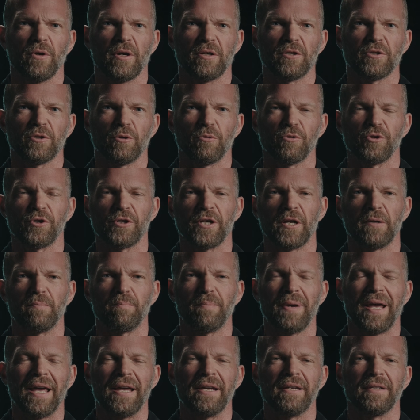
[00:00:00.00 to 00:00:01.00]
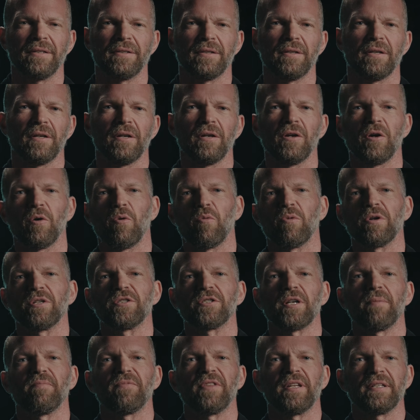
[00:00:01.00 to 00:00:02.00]
to associate pain with
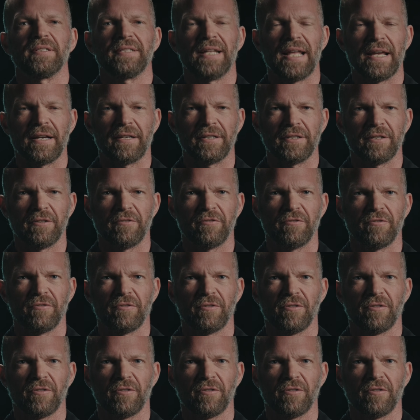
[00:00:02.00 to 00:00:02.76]
something negative,